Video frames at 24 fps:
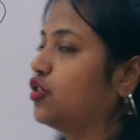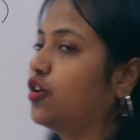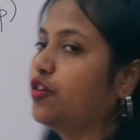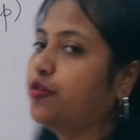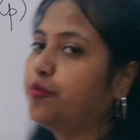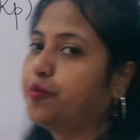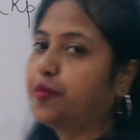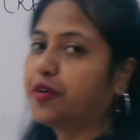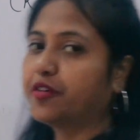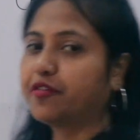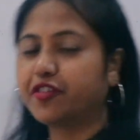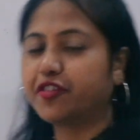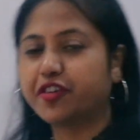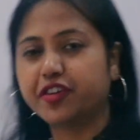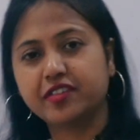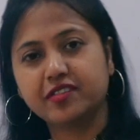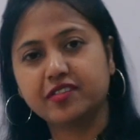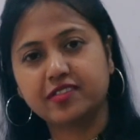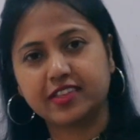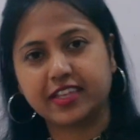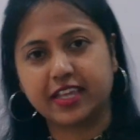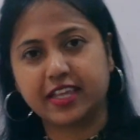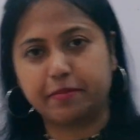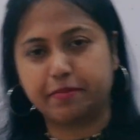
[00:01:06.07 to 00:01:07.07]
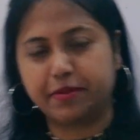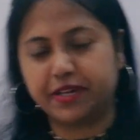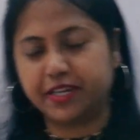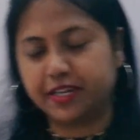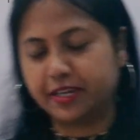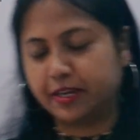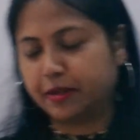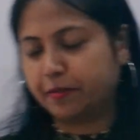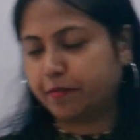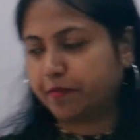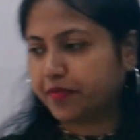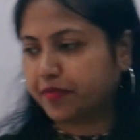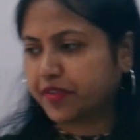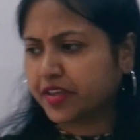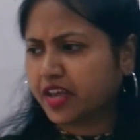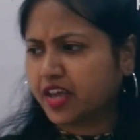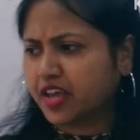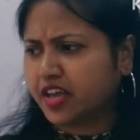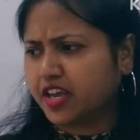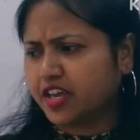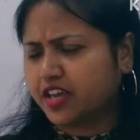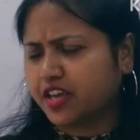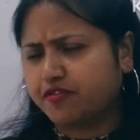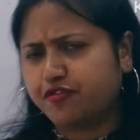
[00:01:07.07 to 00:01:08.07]
of preference capital.
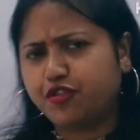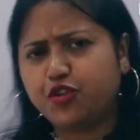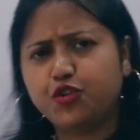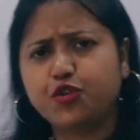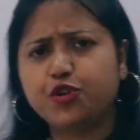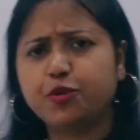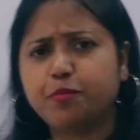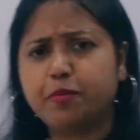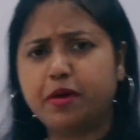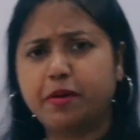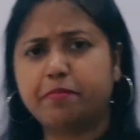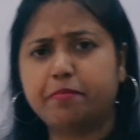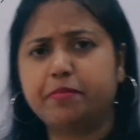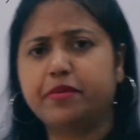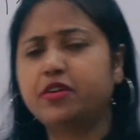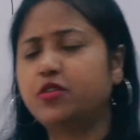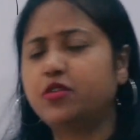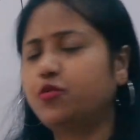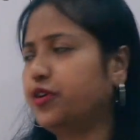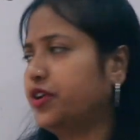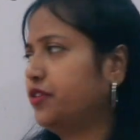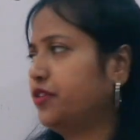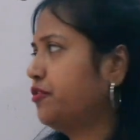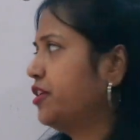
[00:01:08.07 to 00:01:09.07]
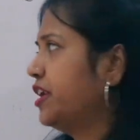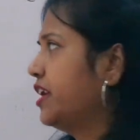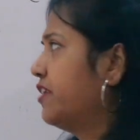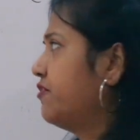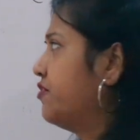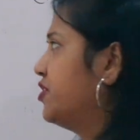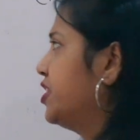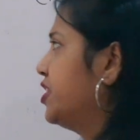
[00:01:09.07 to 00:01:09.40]
If you remember, when we have